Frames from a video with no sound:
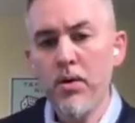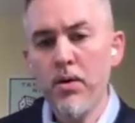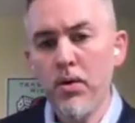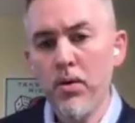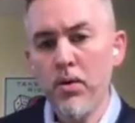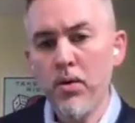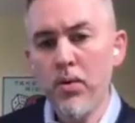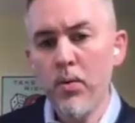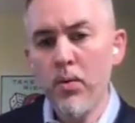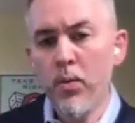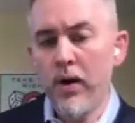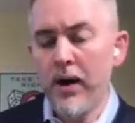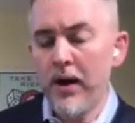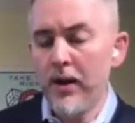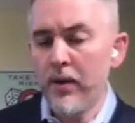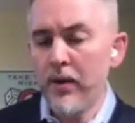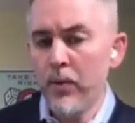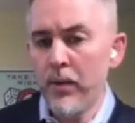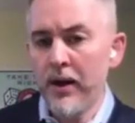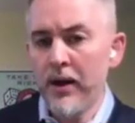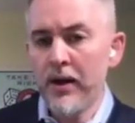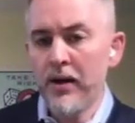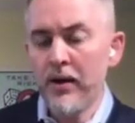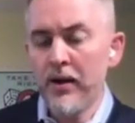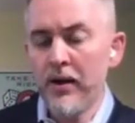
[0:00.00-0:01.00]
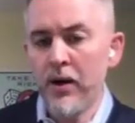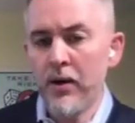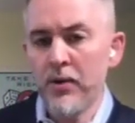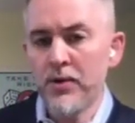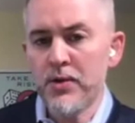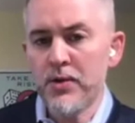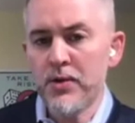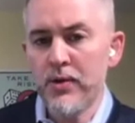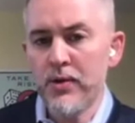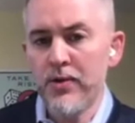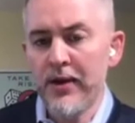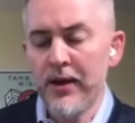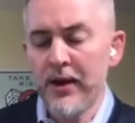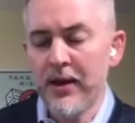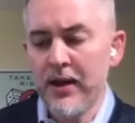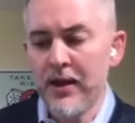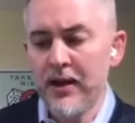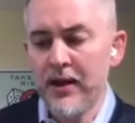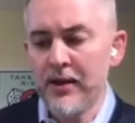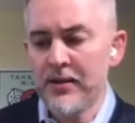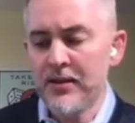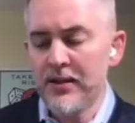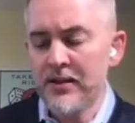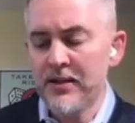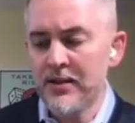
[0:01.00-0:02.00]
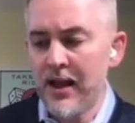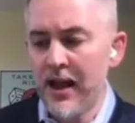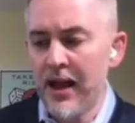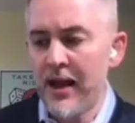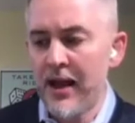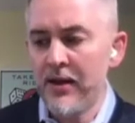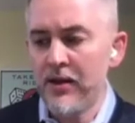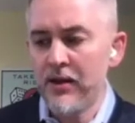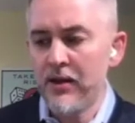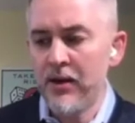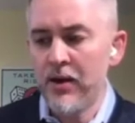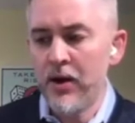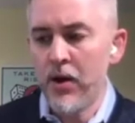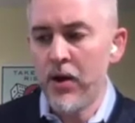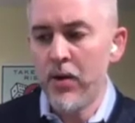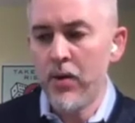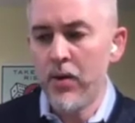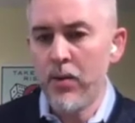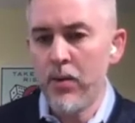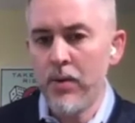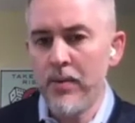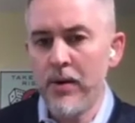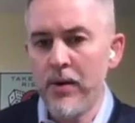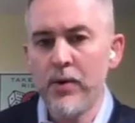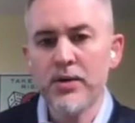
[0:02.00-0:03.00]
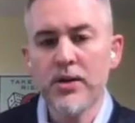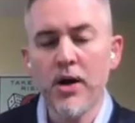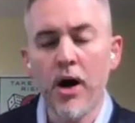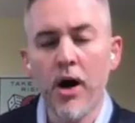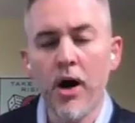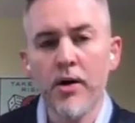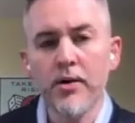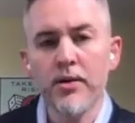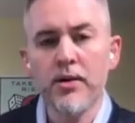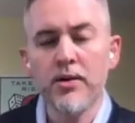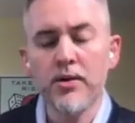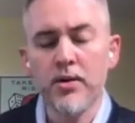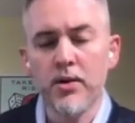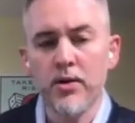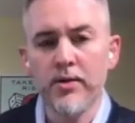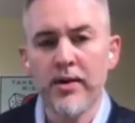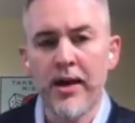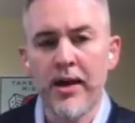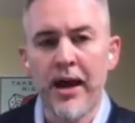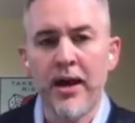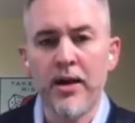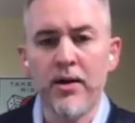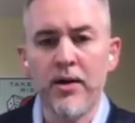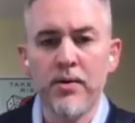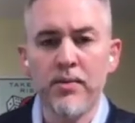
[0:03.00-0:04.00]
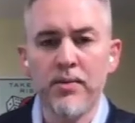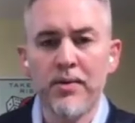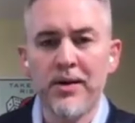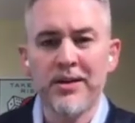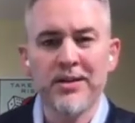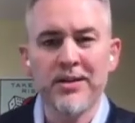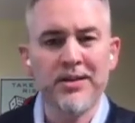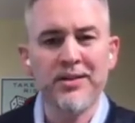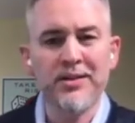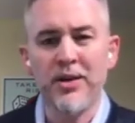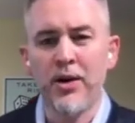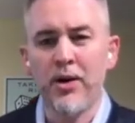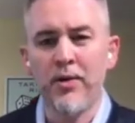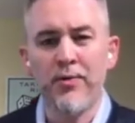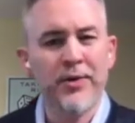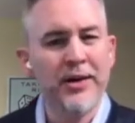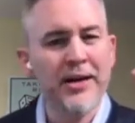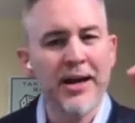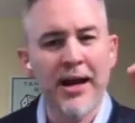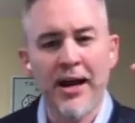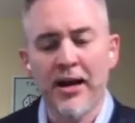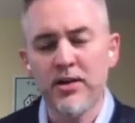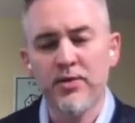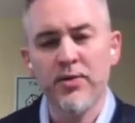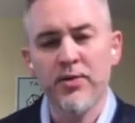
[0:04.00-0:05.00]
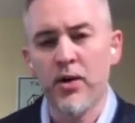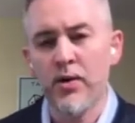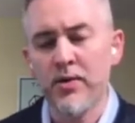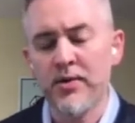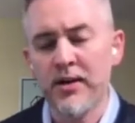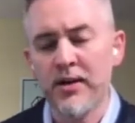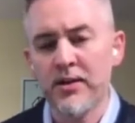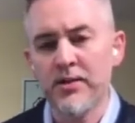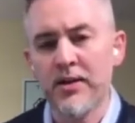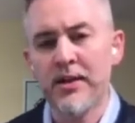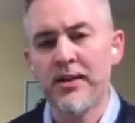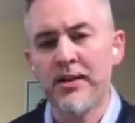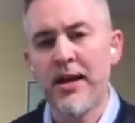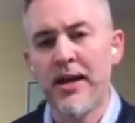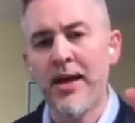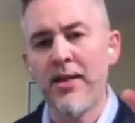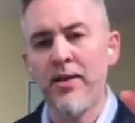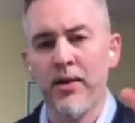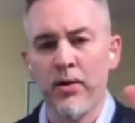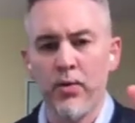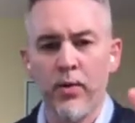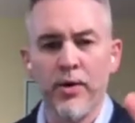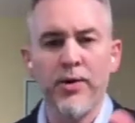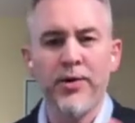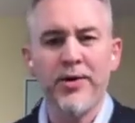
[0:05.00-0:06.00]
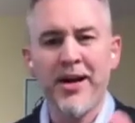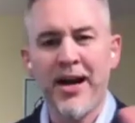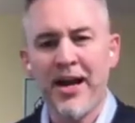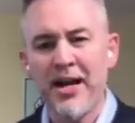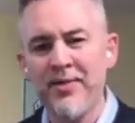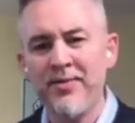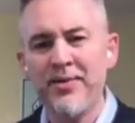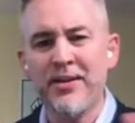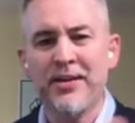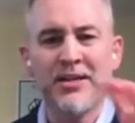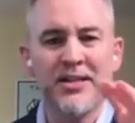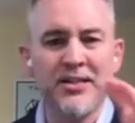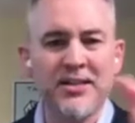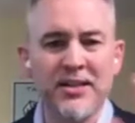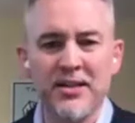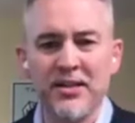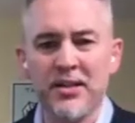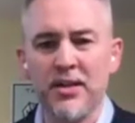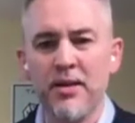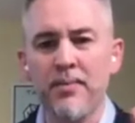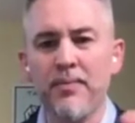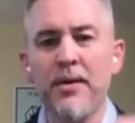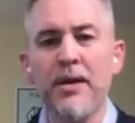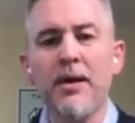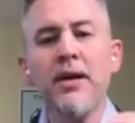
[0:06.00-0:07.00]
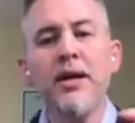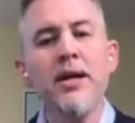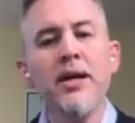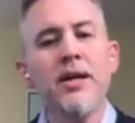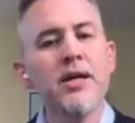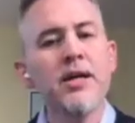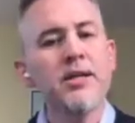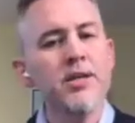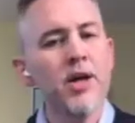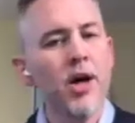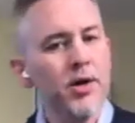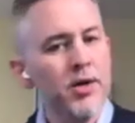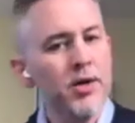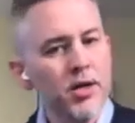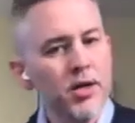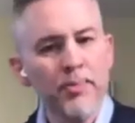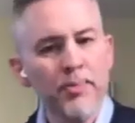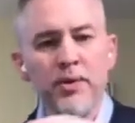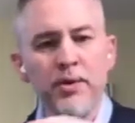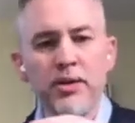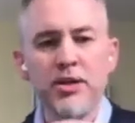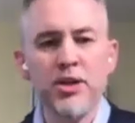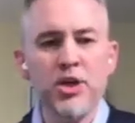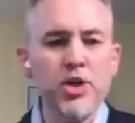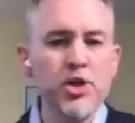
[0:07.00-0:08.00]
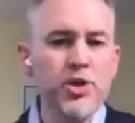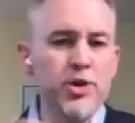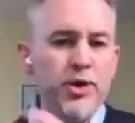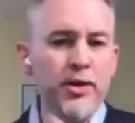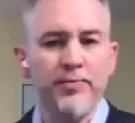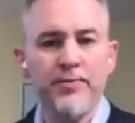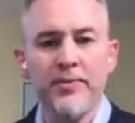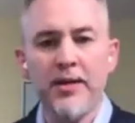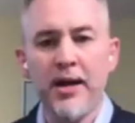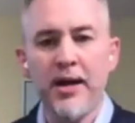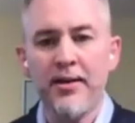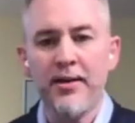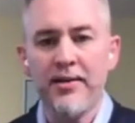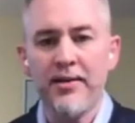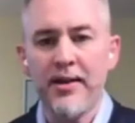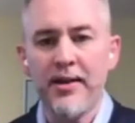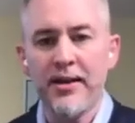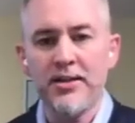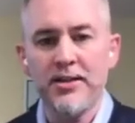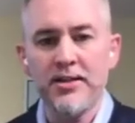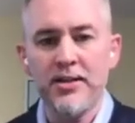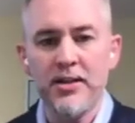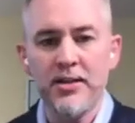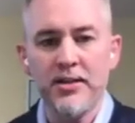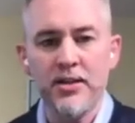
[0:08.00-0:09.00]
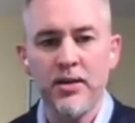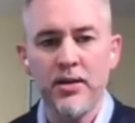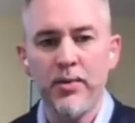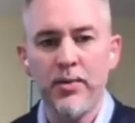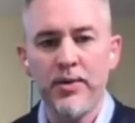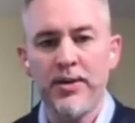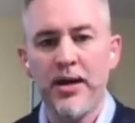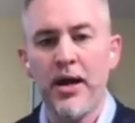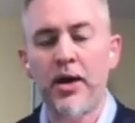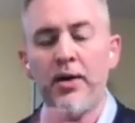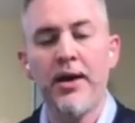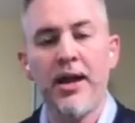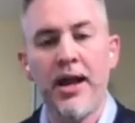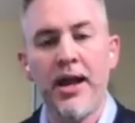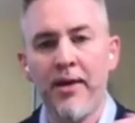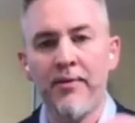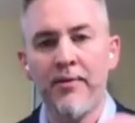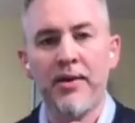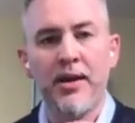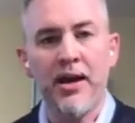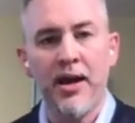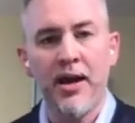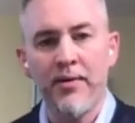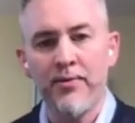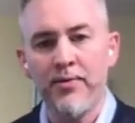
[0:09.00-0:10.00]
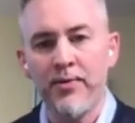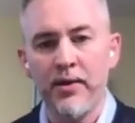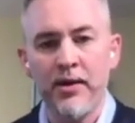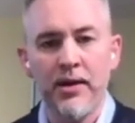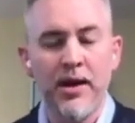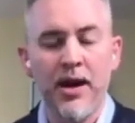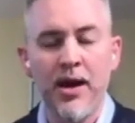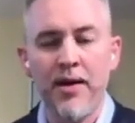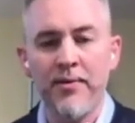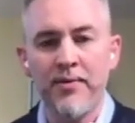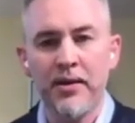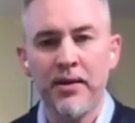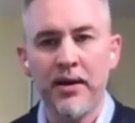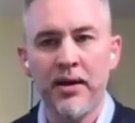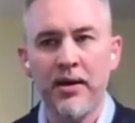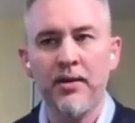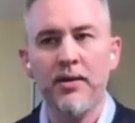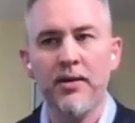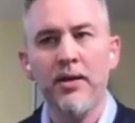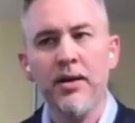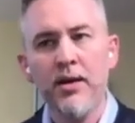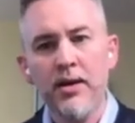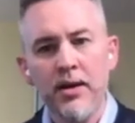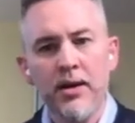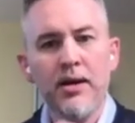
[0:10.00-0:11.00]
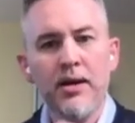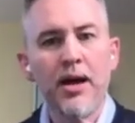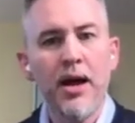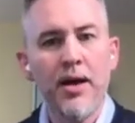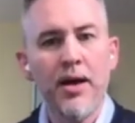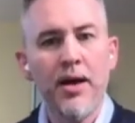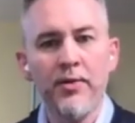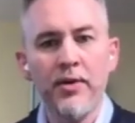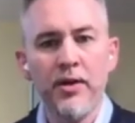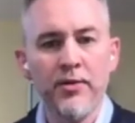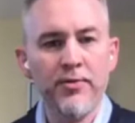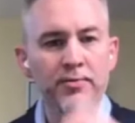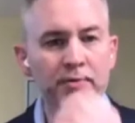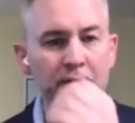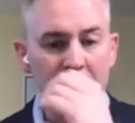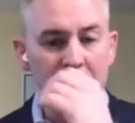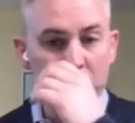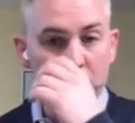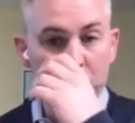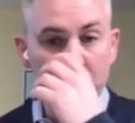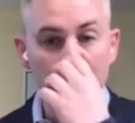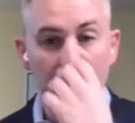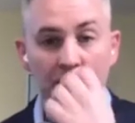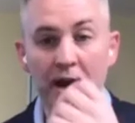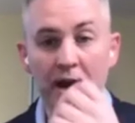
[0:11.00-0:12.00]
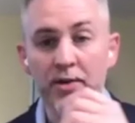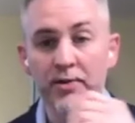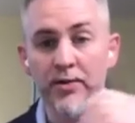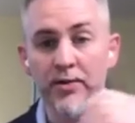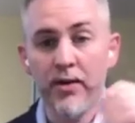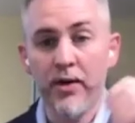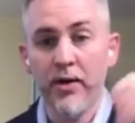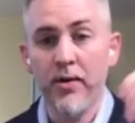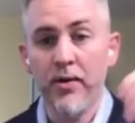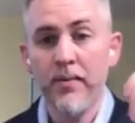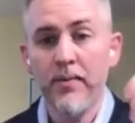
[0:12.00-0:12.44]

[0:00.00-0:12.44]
so the thing is that, but it was hard to do that because, for cash flow and things like that, like when you're kind of in a system, it's hard to completely shift out of that system without it having it heavily affect your cash flow.